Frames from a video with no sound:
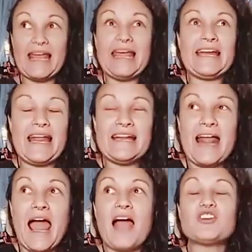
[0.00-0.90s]
it
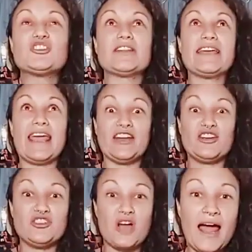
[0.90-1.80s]
actually
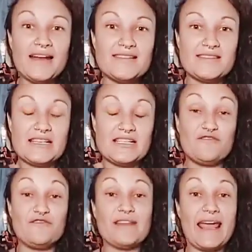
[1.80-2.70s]
ignites this
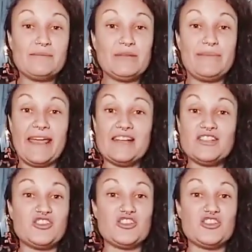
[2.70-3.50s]
flame in me to